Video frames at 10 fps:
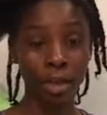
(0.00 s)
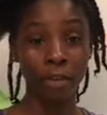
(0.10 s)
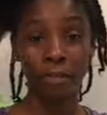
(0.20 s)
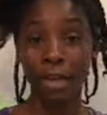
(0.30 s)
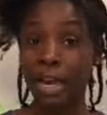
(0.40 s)

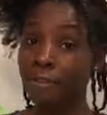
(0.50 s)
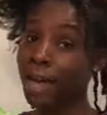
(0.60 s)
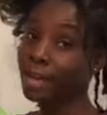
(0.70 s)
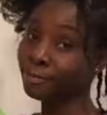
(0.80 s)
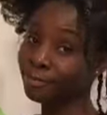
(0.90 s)
You're full of
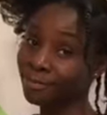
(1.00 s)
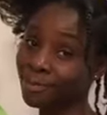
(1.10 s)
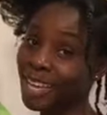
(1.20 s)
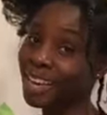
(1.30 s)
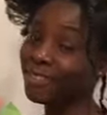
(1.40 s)
vibes,
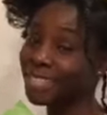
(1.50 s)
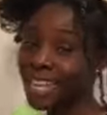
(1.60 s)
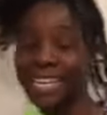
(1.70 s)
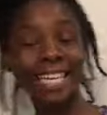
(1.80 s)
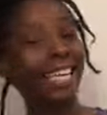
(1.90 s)
I'm
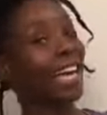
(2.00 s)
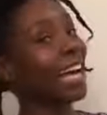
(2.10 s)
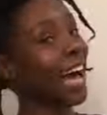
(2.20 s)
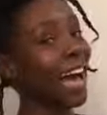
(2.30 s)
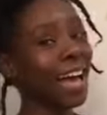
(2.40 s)
telling you.
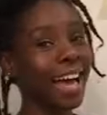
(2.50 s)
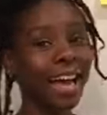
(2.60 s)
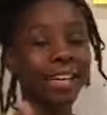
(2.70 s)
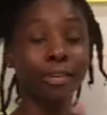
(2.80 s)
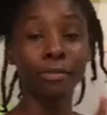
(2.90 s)

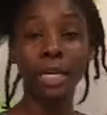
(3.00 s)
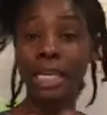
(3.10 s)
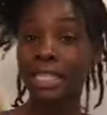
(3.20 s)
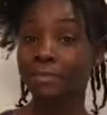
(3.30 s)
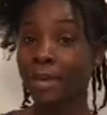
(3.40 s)
I the
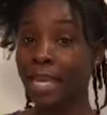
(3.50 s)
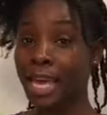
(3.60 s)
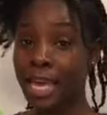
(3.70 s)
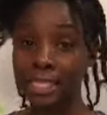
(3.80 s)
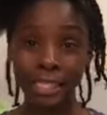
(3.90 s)
reason me
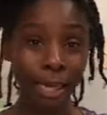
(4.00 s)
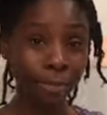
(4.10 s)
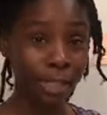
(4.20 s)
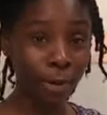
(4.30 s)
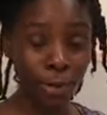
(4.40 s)
can't
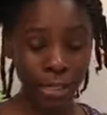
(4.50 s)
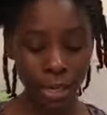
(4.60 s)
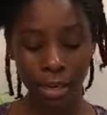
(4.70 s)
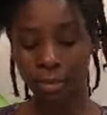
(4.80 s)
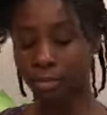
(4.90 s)
stop here with
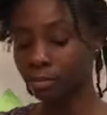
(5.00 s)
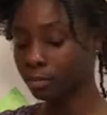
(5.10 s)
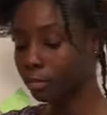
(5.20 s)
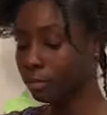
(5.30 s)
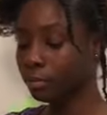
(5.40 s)
you.
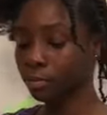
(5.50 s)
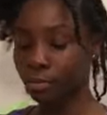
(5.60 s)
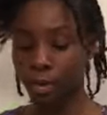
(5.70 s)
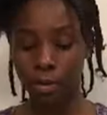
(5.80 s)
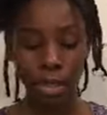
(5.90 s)

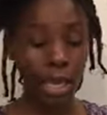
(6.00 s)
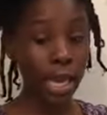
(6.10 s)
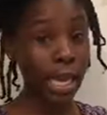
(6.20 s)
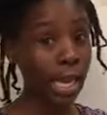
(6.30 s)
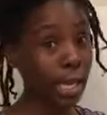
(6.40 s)

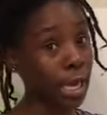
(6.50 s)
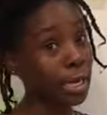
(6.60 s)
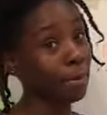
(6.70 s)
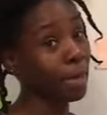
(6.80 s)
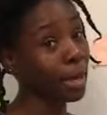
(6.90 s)
Even I
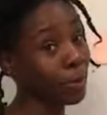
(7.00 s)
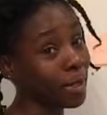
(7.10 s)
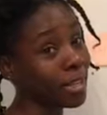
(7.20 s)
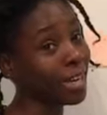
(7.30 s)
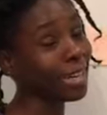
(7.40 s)
did get with